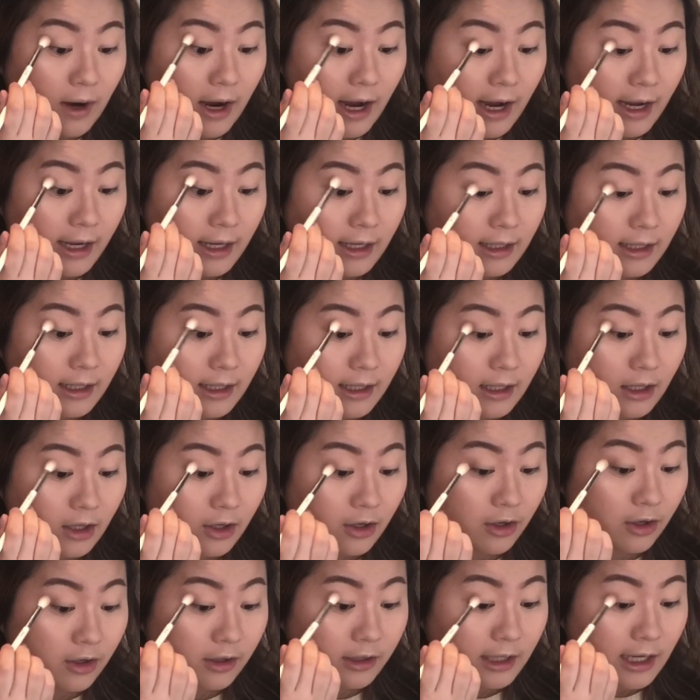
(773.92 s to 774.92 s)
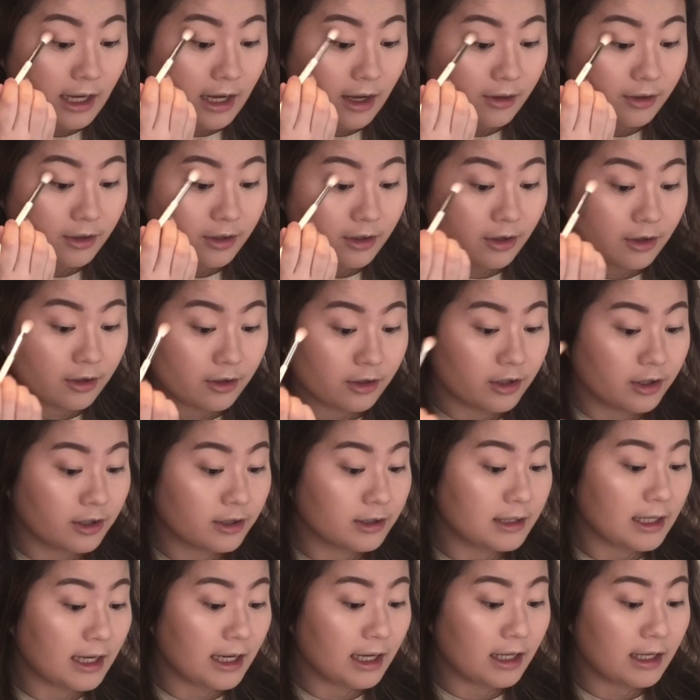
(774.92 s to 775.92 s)
right here on the outer
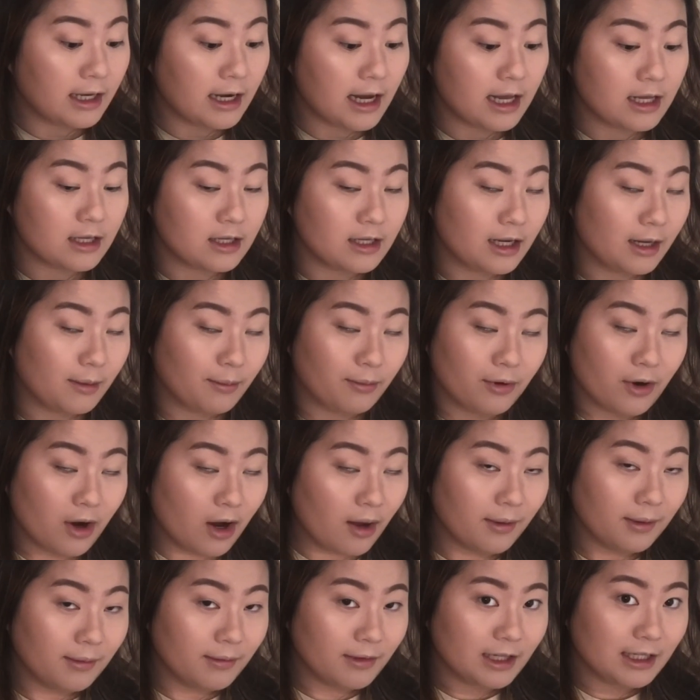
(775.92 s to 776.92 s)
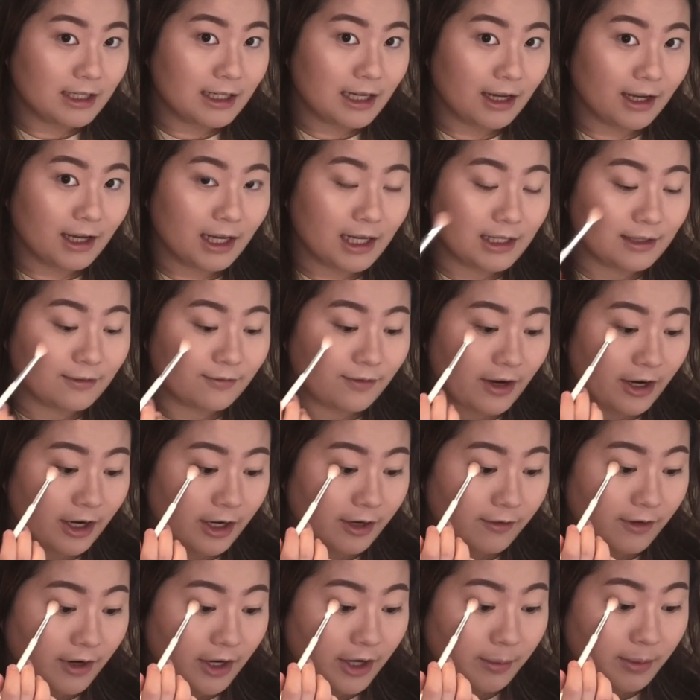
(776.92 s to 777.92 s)
corners. And as you can probably tell, it's
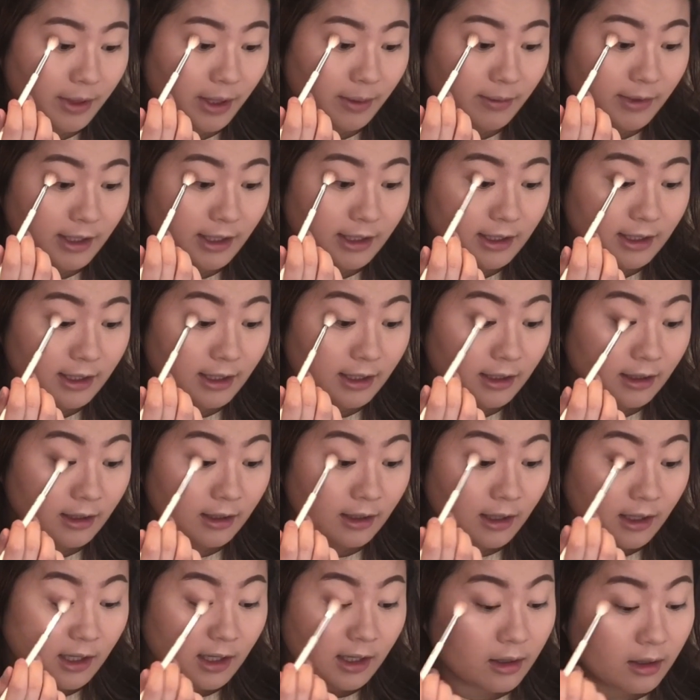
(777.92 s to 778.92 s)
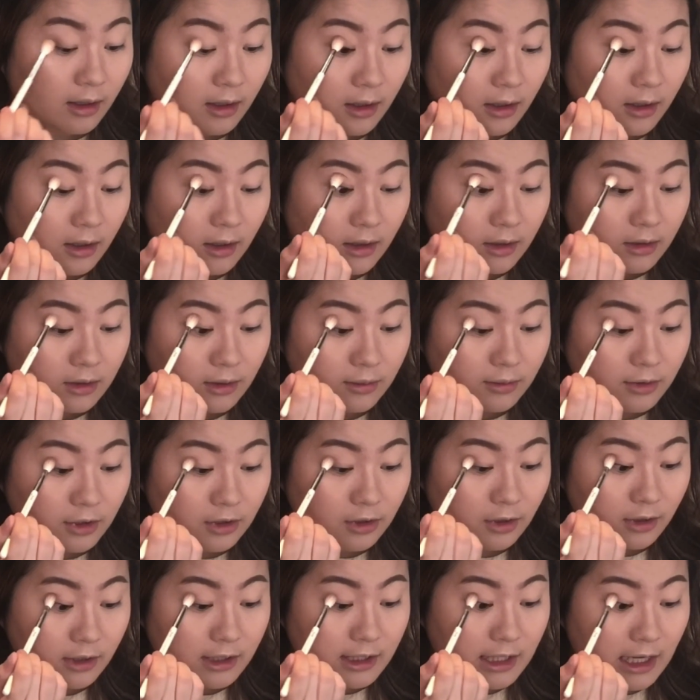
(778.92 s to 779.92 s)
very, very pigmented. So I'm
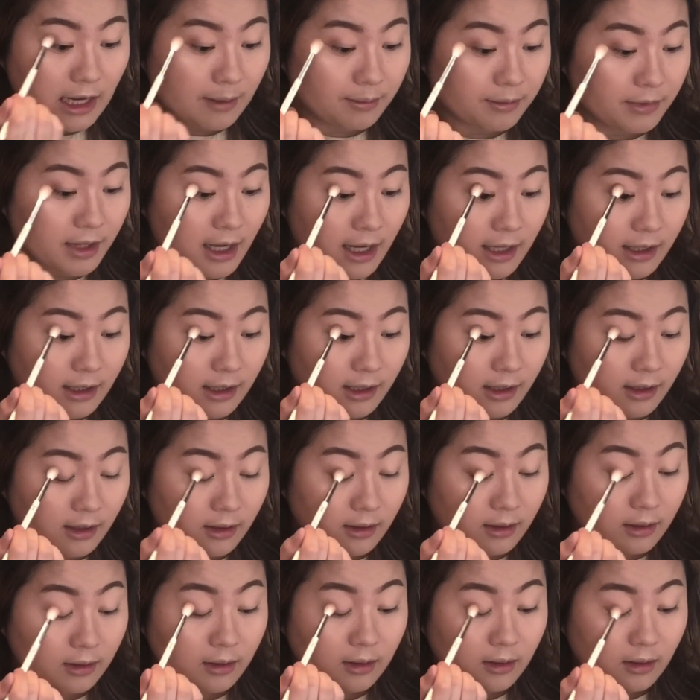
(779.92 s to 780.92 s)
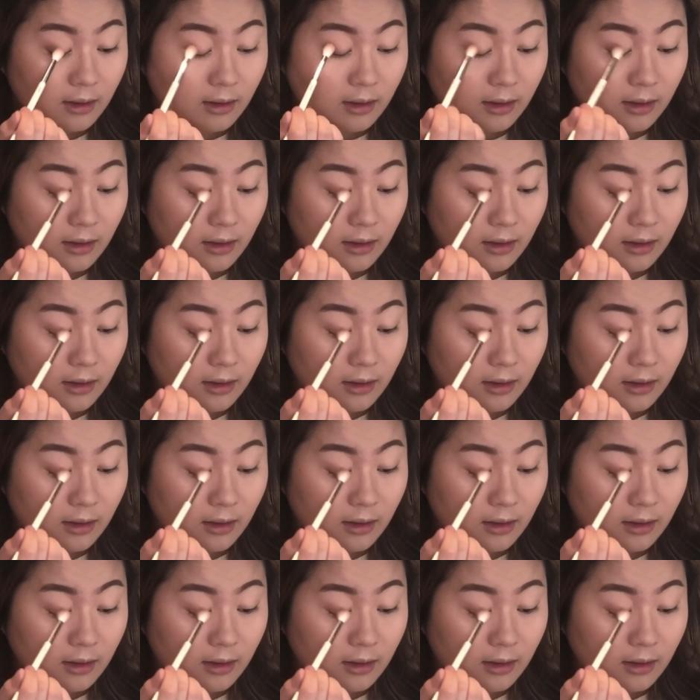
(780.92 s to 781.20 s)
just gonna tap that in.